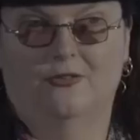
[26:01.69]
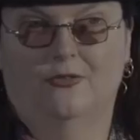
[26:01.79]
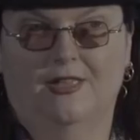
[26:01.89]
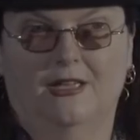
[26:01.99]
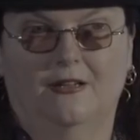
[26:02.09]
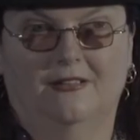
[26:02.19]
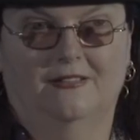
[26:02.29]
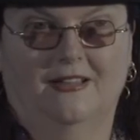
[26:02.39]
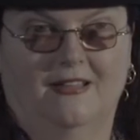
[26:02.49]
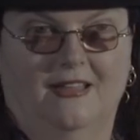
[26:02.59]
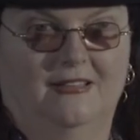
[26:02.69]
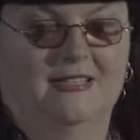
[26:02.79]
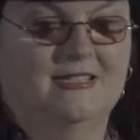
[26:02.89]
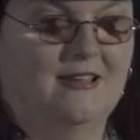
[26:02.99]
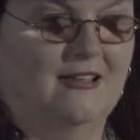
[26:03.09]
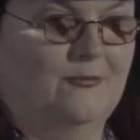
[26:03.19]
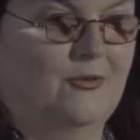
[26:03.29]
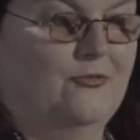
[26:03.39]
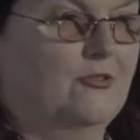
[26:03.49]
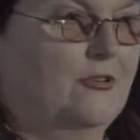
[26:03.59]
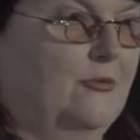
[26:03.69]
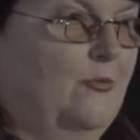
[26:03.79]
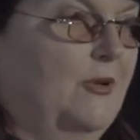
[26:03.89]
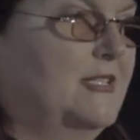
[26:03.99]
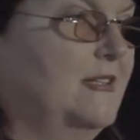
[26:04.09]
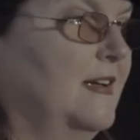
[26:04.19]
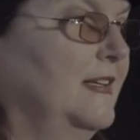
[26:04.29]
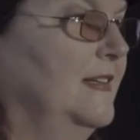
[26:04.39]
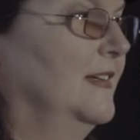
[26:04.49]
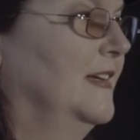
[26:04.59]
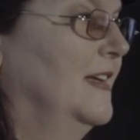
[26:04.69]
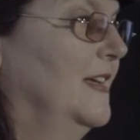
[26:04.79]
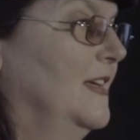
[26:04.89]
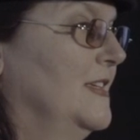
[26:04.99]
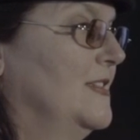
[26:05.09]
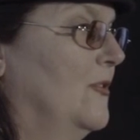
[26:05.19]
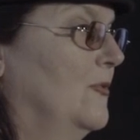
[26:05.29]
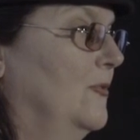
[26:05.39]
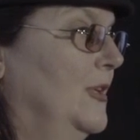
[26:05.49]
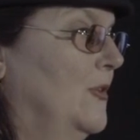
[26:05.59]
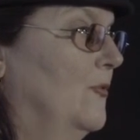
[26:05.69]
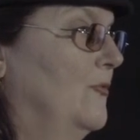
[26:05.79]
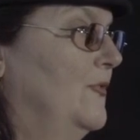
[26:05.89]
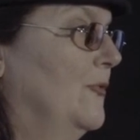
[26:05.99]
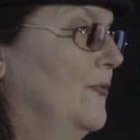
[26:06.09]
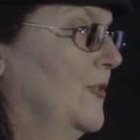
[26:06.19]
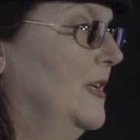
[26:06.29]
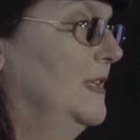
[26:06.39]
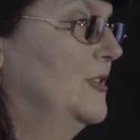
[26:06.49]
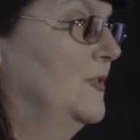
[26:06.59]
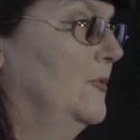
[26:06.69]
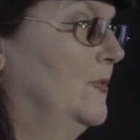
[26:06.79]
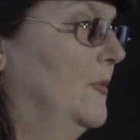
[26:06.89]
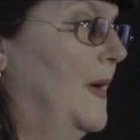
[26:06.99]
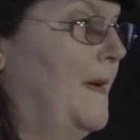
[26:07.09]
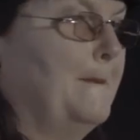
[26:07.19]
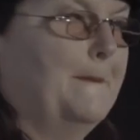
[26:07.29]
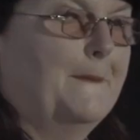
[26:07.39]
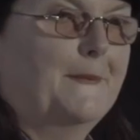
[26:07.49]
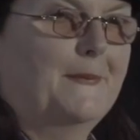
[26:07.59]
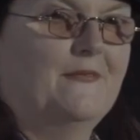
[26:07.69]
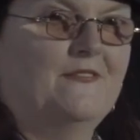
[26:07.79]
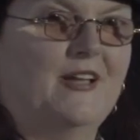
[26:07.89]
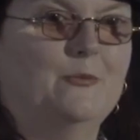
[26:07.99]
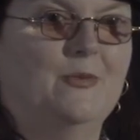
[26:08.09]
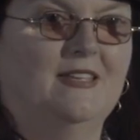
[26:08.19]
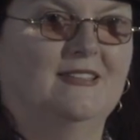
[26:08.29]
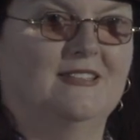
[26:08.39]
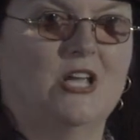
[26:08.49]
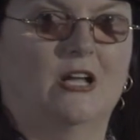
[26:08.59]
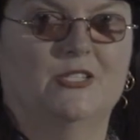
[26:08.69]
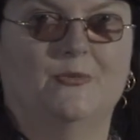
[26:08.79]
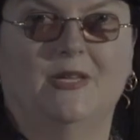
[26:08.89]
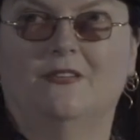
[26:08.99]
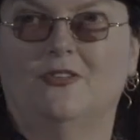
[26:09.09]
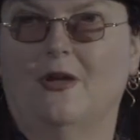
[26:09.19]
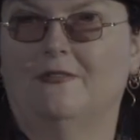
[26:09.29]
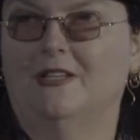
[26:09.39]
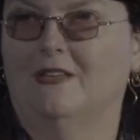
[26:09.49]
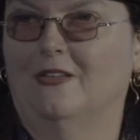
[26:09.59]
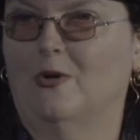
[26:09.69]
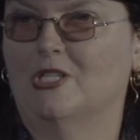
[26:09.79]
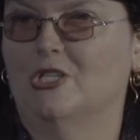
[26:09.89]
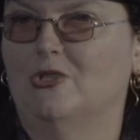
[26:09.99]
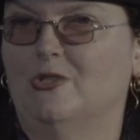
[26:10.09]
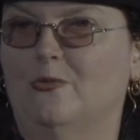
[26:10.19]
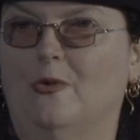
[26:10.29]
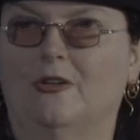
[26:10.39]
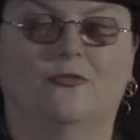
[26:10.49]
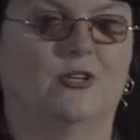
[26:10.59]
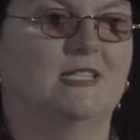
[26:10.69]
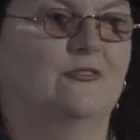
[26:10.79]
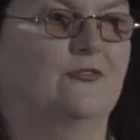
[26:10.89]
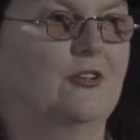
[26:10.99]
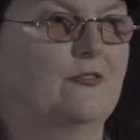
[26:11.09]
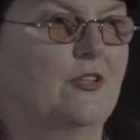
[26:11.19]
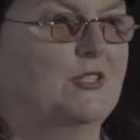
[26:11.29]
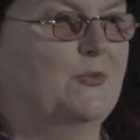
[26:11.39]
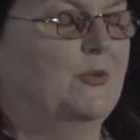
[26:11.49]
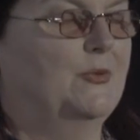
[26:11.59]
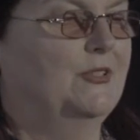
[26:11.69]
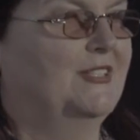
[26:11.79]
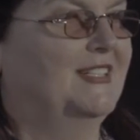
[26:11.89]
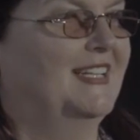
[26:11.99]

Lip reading: don't think, at least not before Wednesday night. So, feel free to find me and talk to me if you have any questions you didn't want to voice in front of all these people.